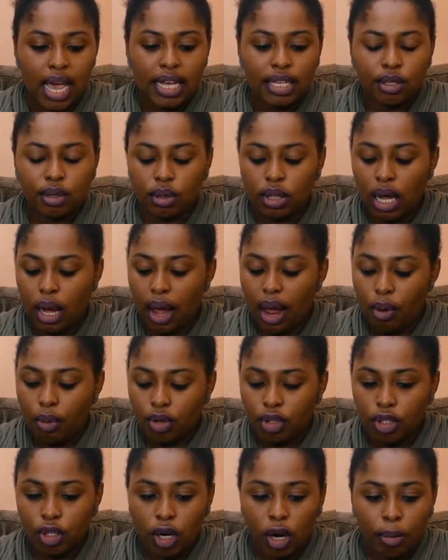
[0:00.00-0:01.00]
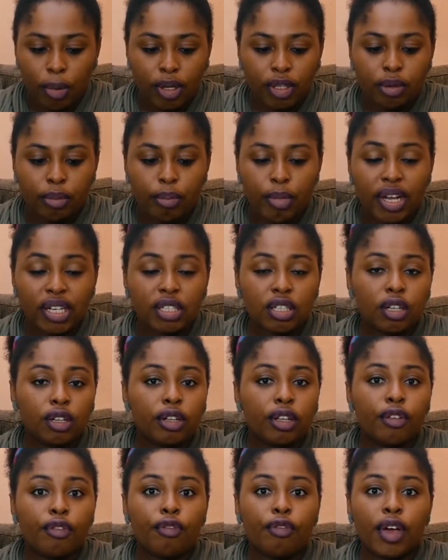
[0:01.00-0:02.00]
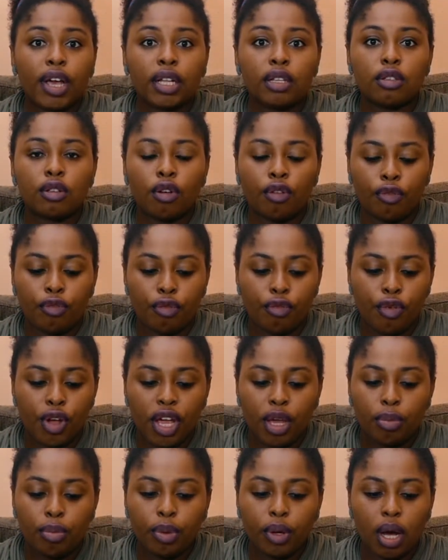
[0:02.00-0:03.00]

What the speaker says: So now I won't talk about the mental effects of rape.